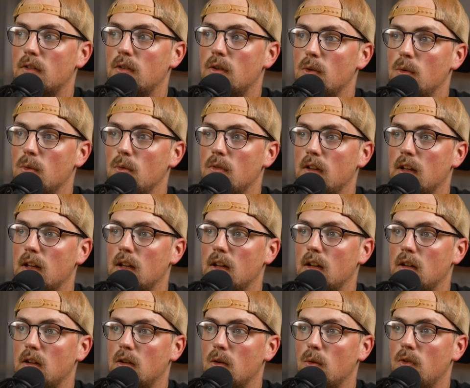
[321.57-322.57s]
to the
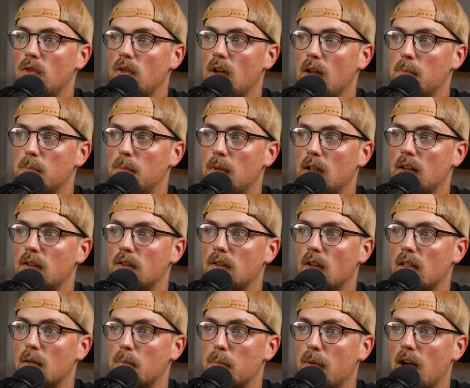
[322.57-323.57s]
U shaped bends
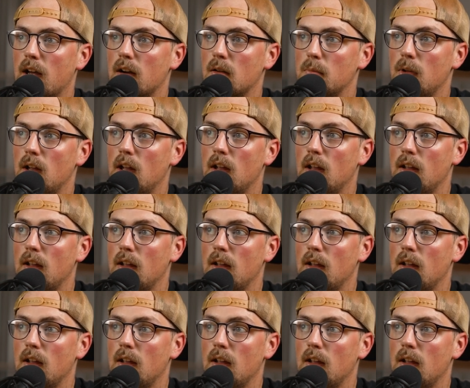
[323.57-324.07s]
on the bottom